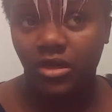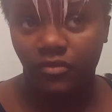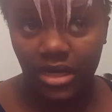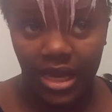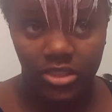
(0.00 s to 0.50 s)
a
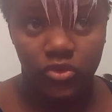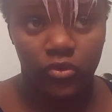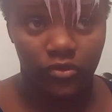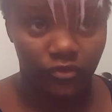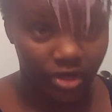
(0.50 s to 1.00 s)
relaxer
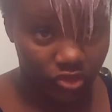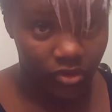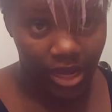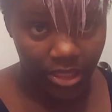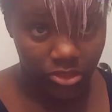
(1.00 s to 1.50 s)
or a fresh
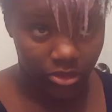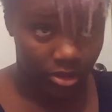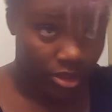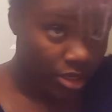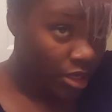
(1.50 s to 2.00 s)
relaxer.
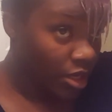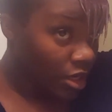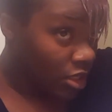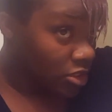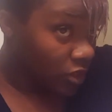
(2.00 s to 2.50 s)

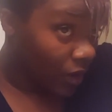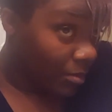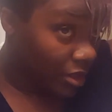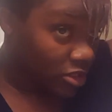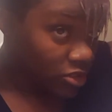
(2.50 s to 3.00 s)
So I'm
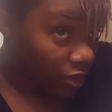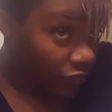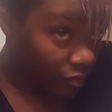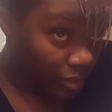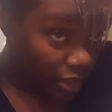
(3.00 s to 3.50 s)
going to start
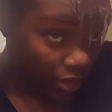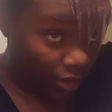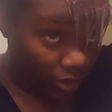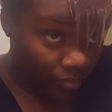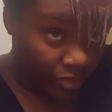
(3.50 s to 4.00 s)
from
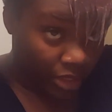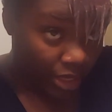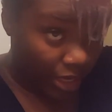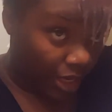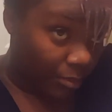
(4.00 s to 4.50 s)
here,
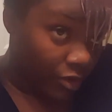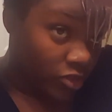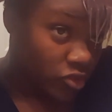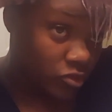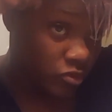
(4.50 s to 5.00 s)
and I'm going
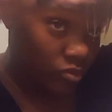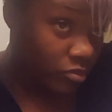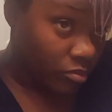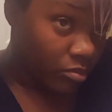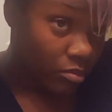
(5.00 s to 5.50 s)
to
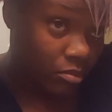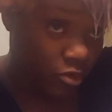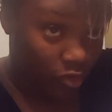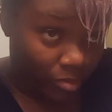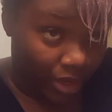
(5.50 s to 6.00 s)

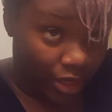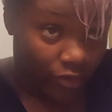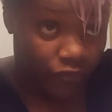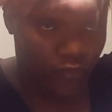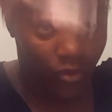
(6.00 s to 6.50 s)
mold my hair
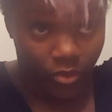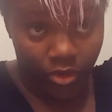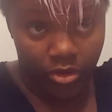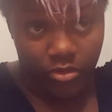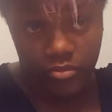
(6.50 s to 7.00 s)

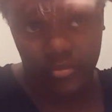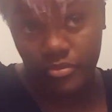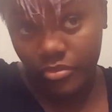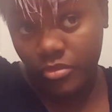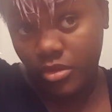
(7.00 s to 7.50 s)
forward.
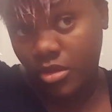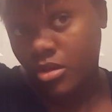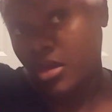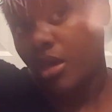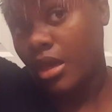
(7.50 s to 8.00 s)

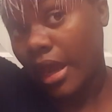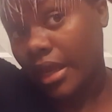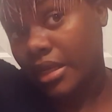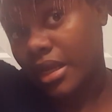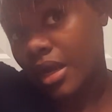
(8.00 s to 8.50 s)

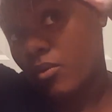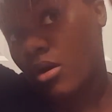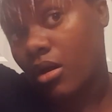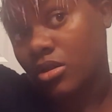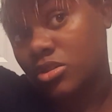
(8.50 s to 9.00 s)
And then I will
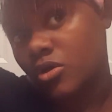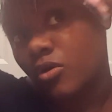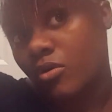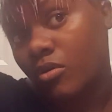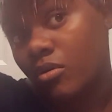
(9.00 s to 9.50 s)

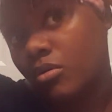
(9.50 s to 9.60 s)
also